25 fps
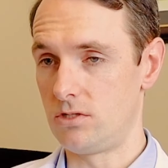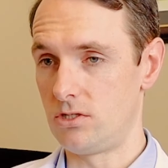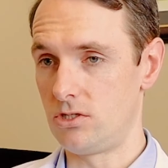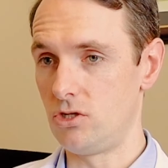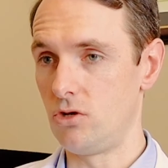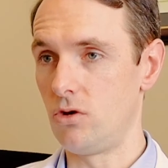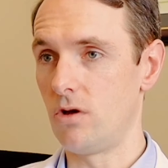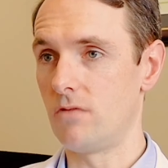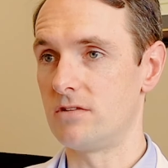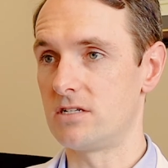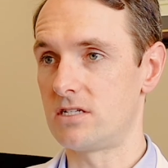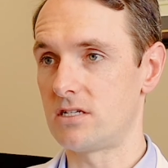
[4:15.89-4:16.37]

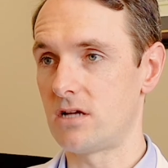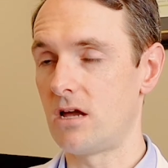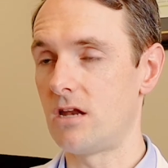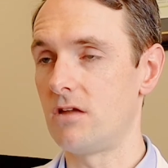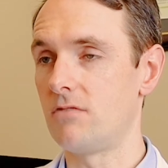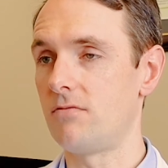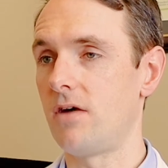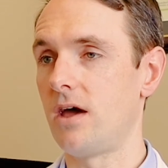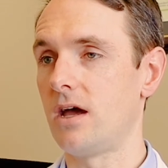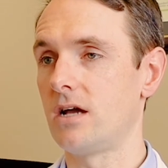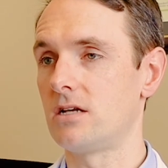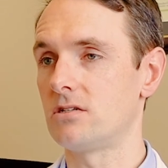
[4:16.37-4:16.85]
do have a side
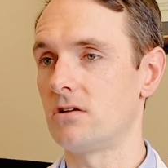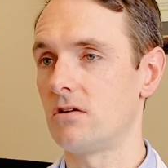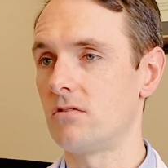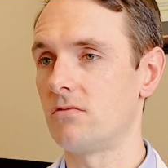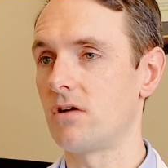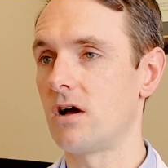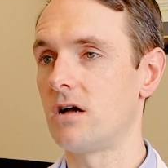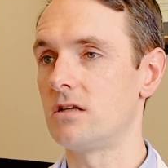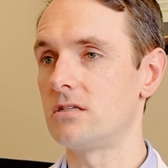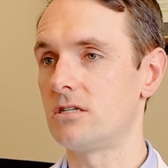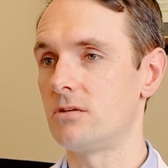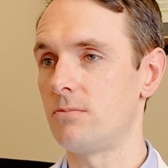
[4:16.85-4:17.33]
effect of
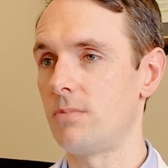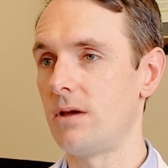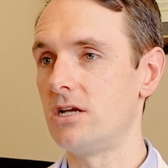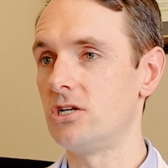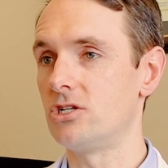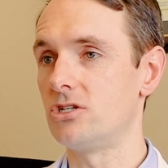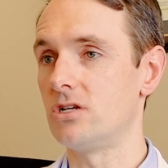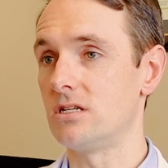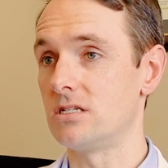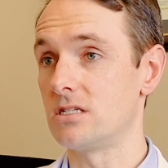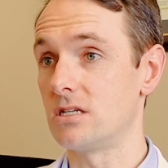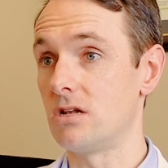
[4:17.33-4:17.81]

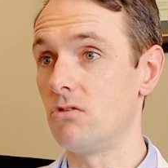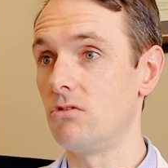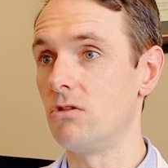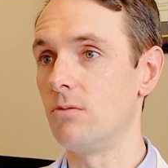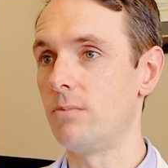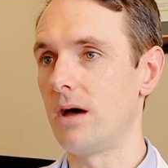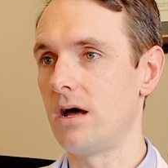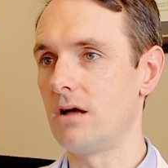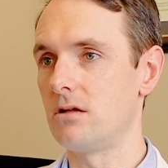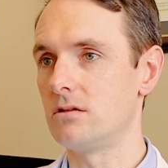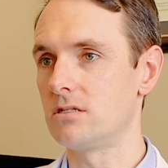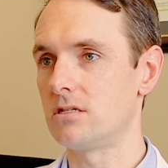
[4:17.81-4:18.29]
constipation and slow the
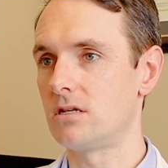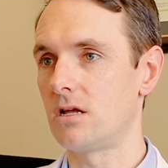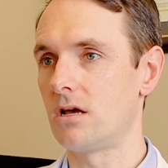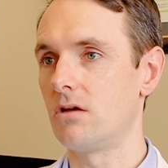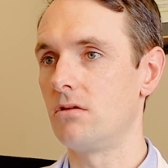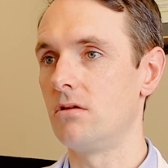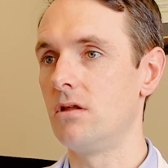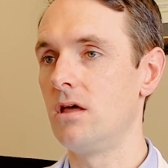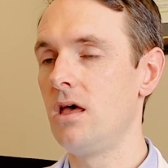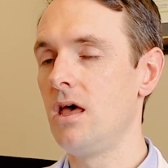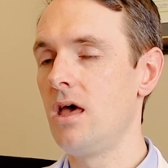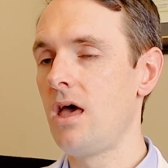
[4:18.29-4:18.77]
bowels
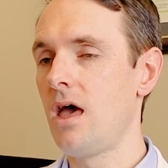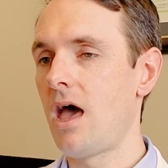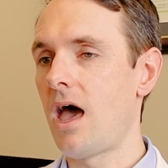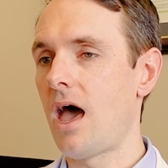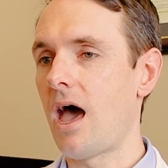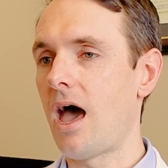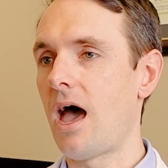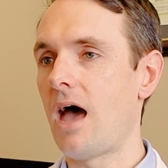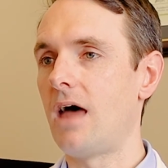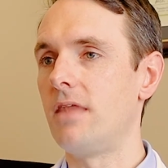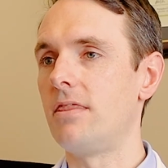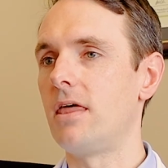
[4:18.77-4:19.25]
down.
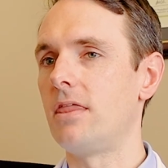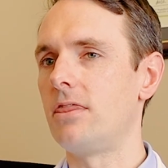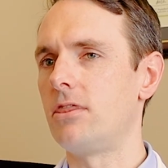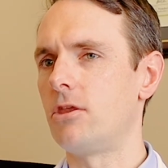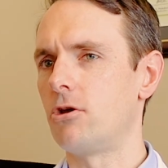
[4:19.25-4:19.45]
And then